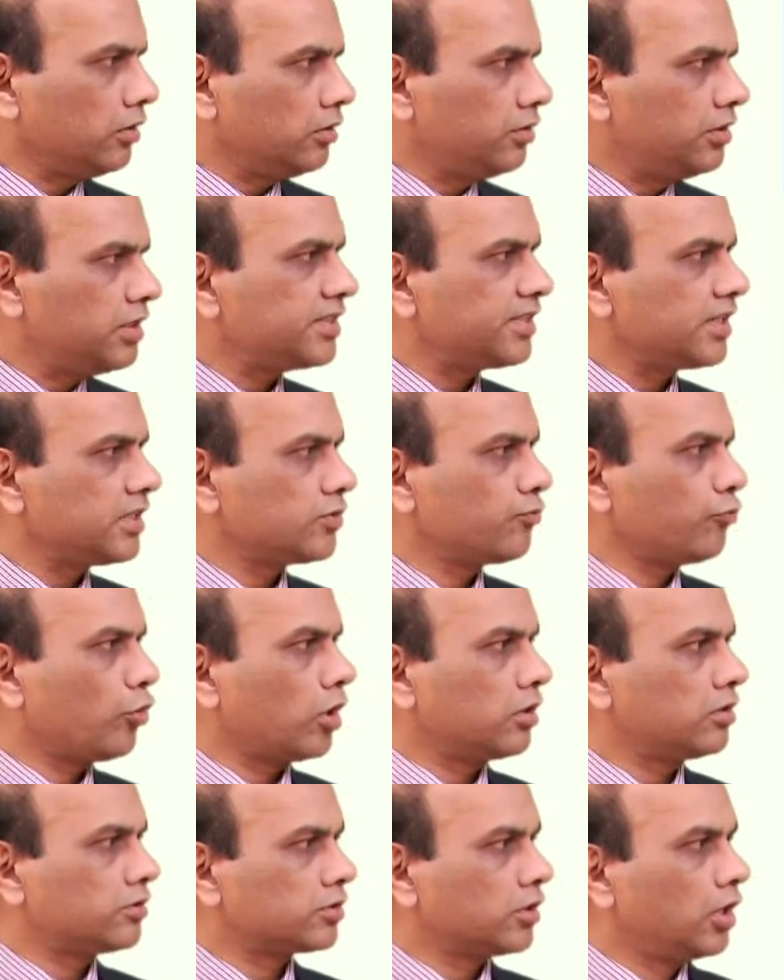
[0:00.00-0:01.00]
This
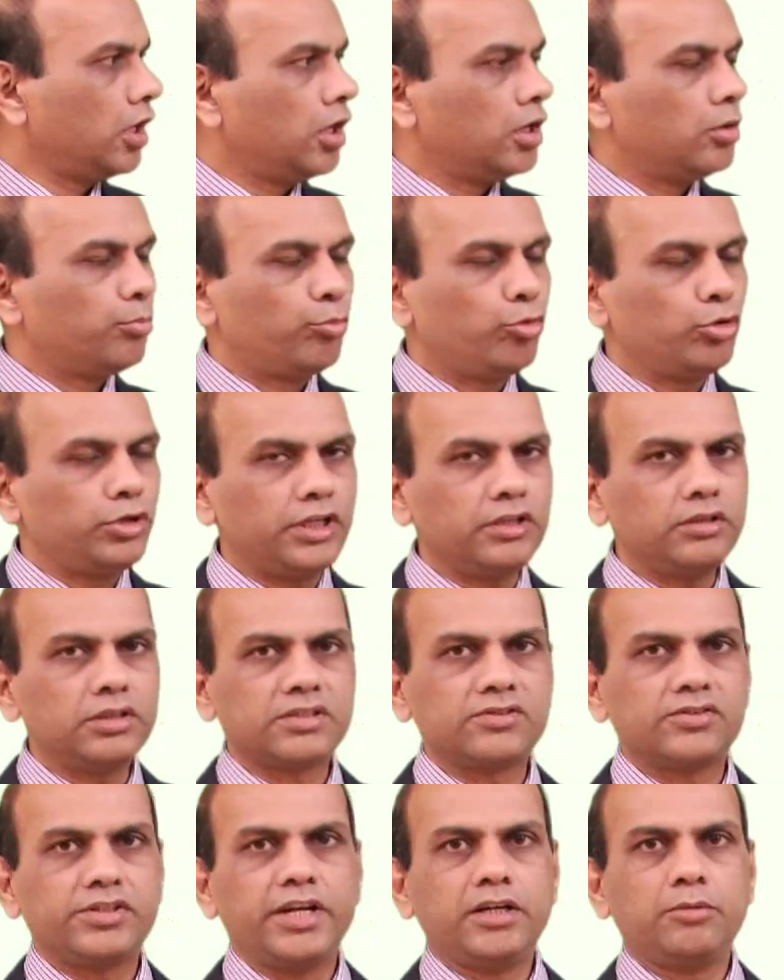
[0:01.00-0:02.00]
involves putting the
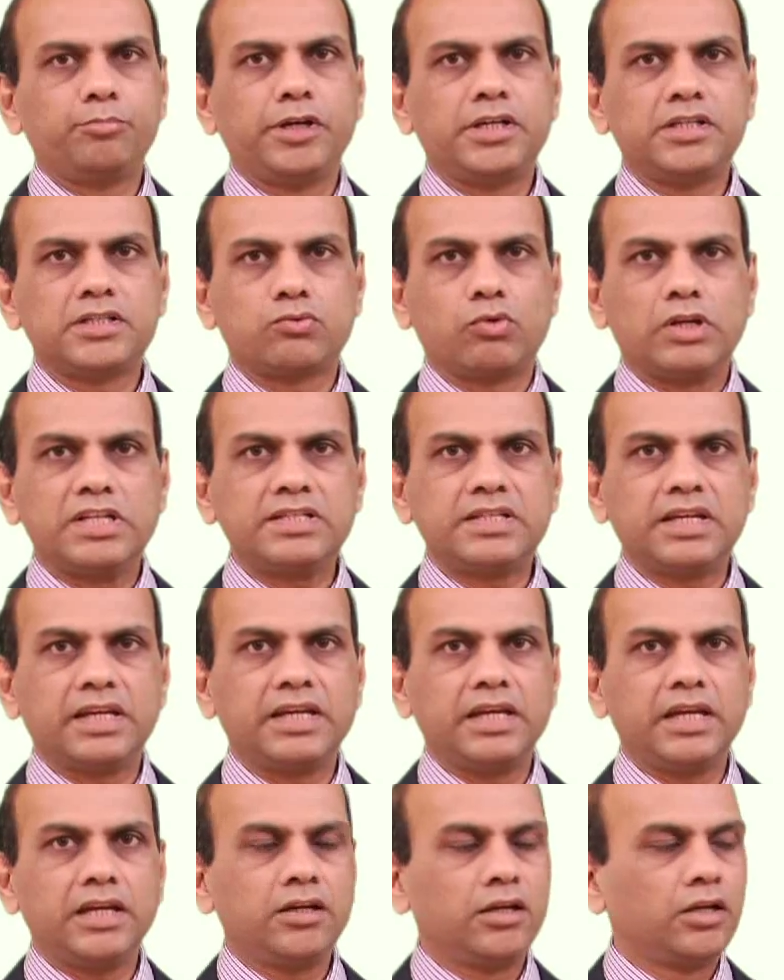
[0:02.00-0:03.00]
statements once
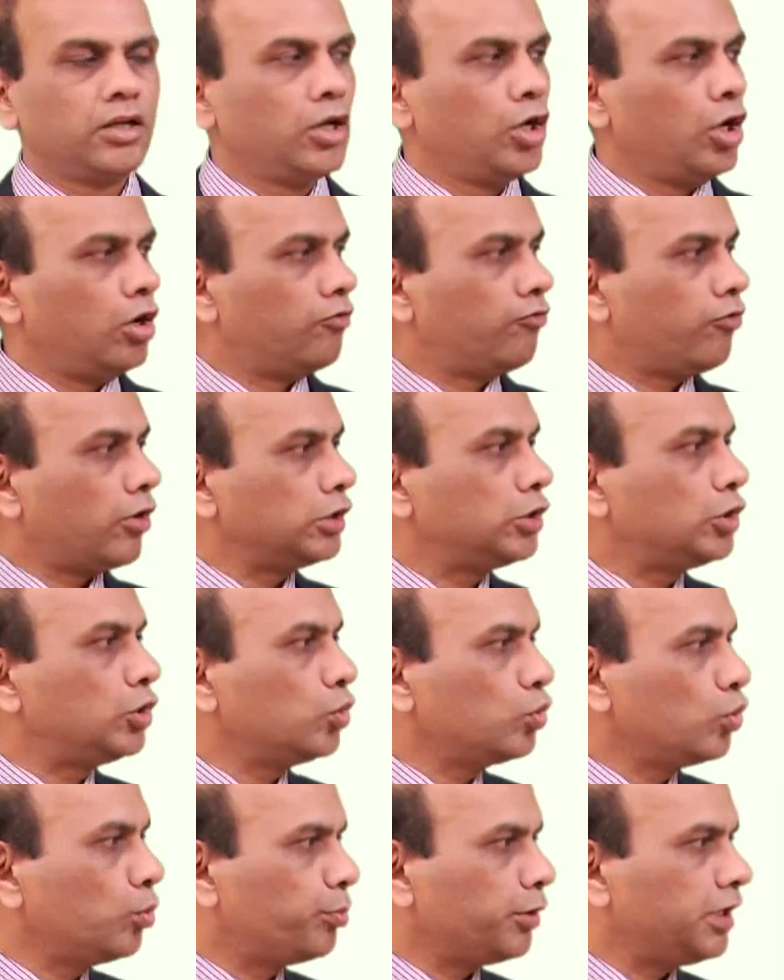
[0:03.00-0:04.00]
again for
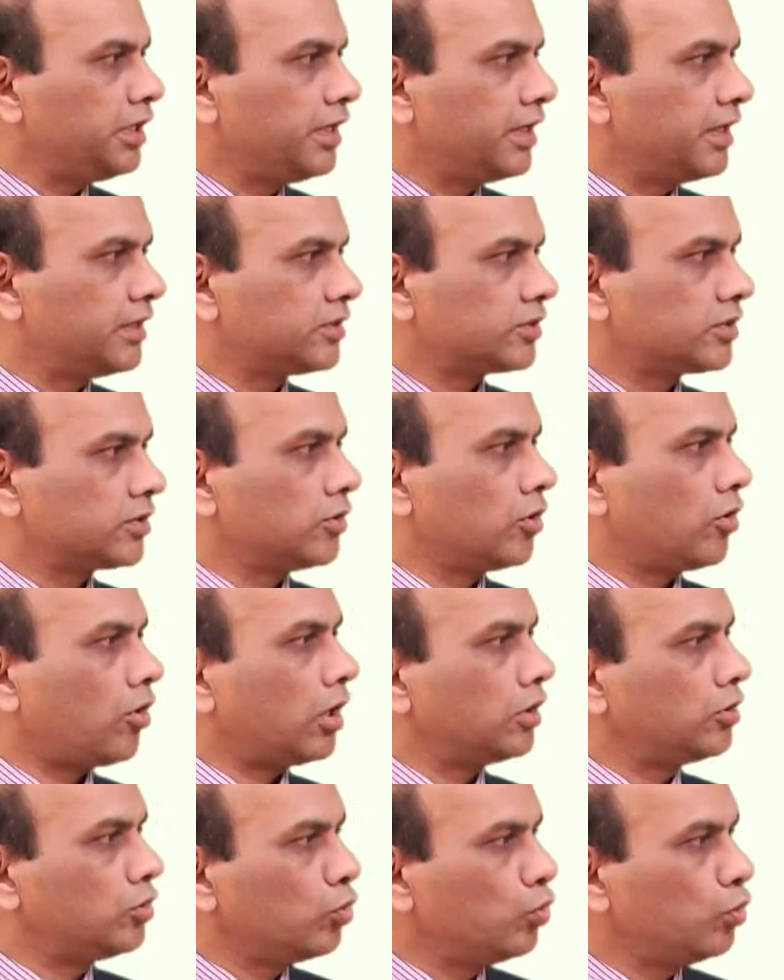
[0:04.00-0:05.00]
two periods
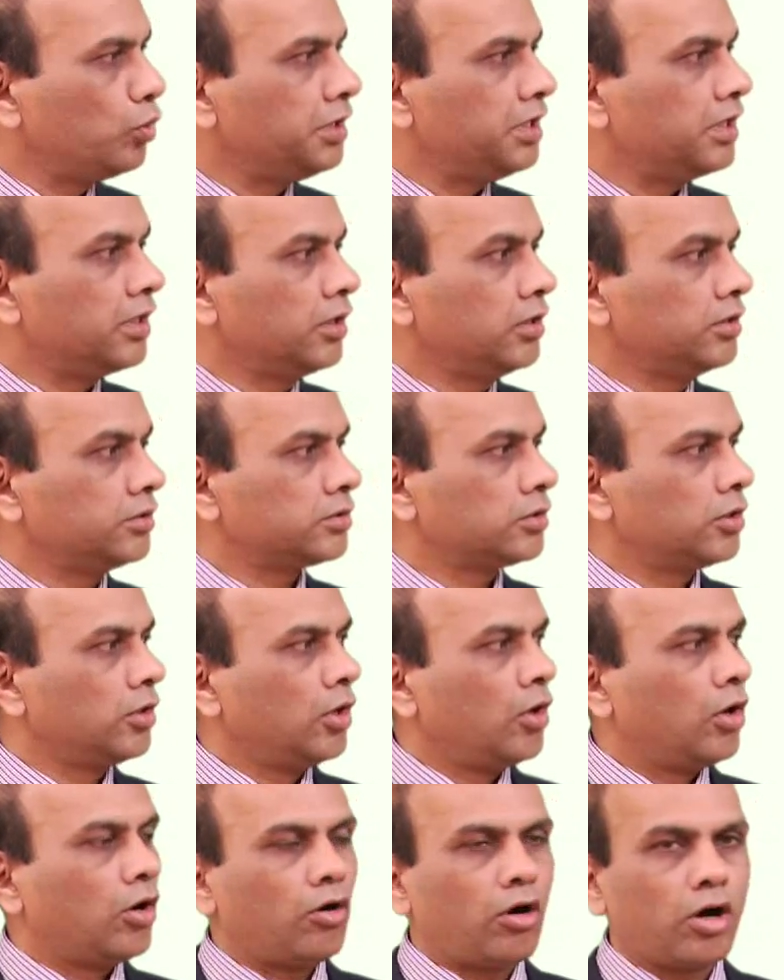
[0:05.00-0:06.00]
or 2 years
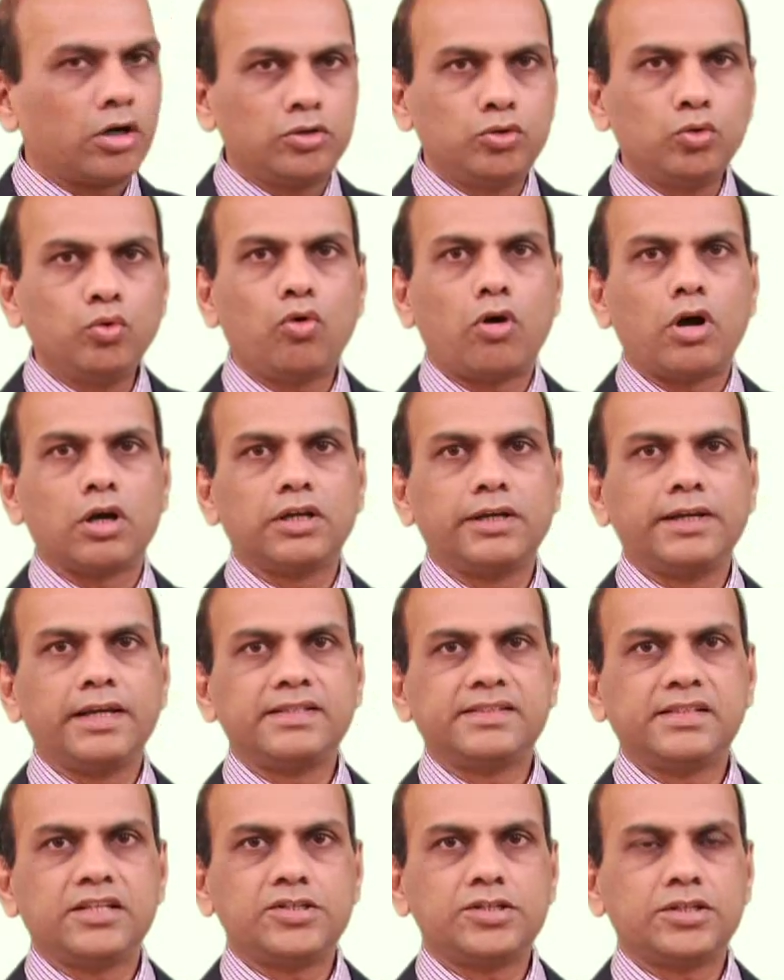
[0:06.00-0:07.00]
or two
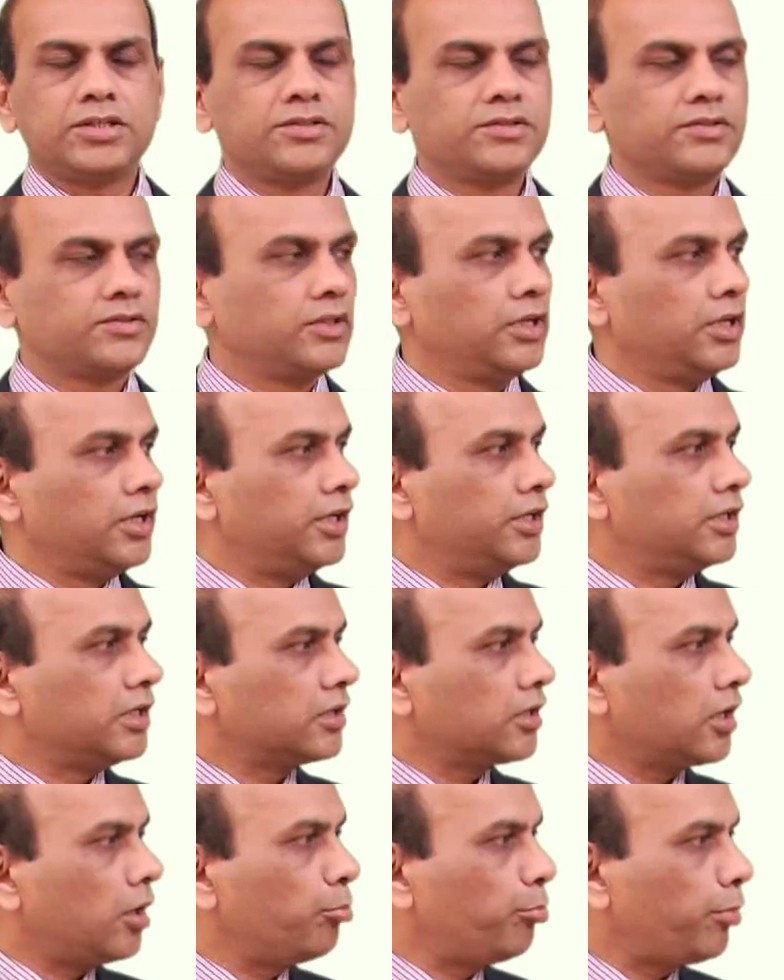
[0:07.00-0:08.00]
organizations in a
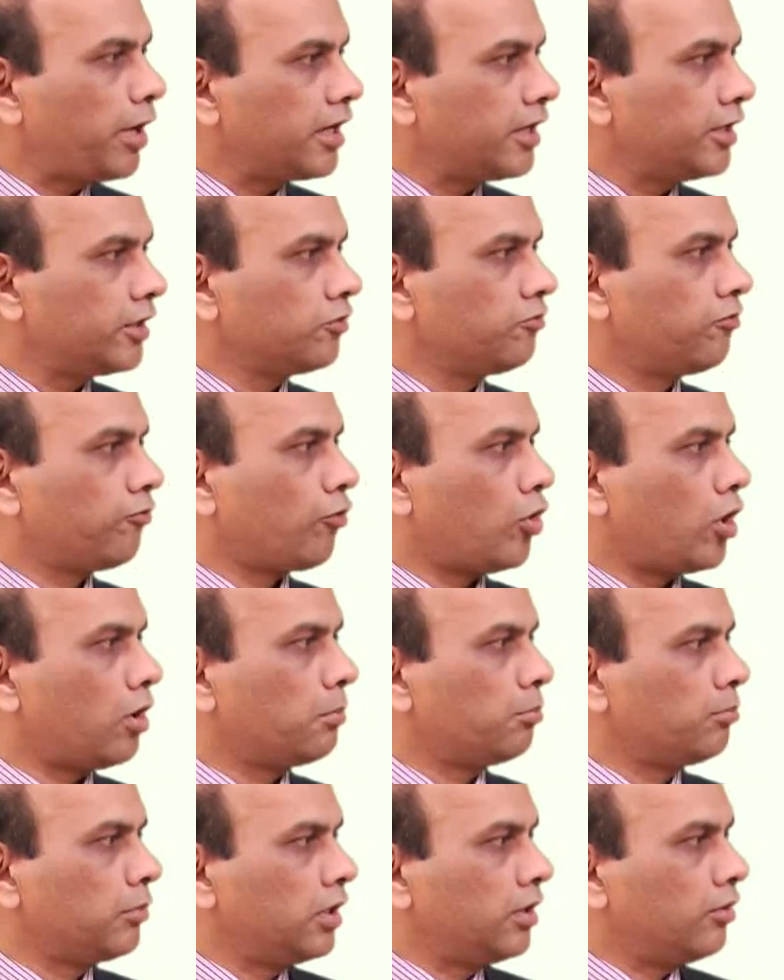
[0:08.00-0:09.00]
comparative
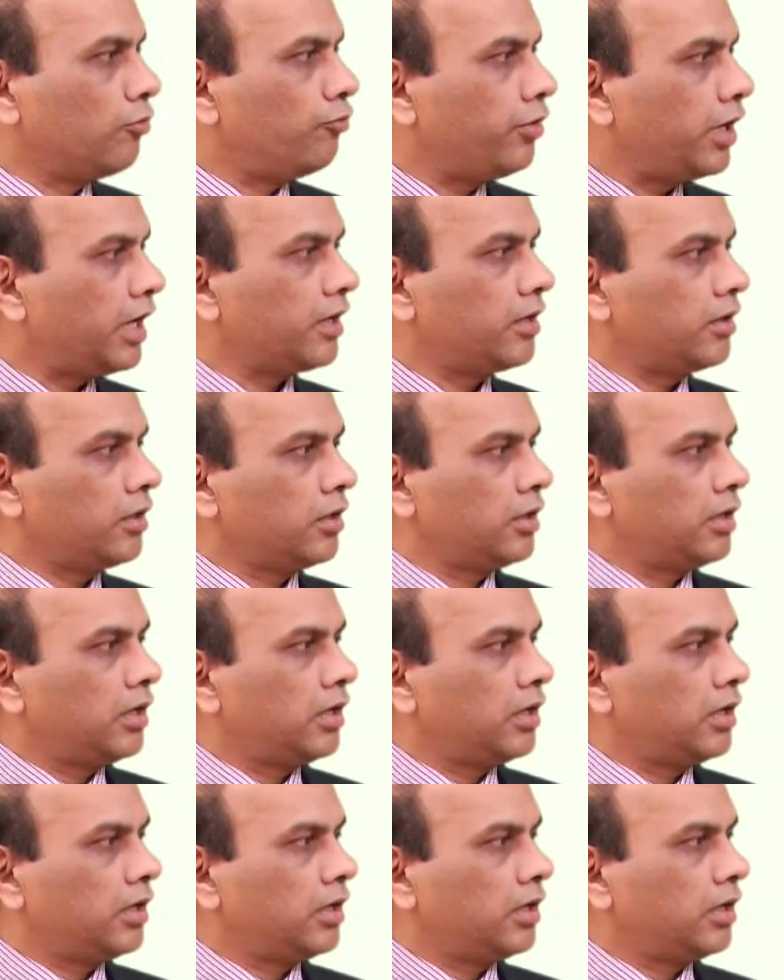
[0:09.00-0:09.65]
form where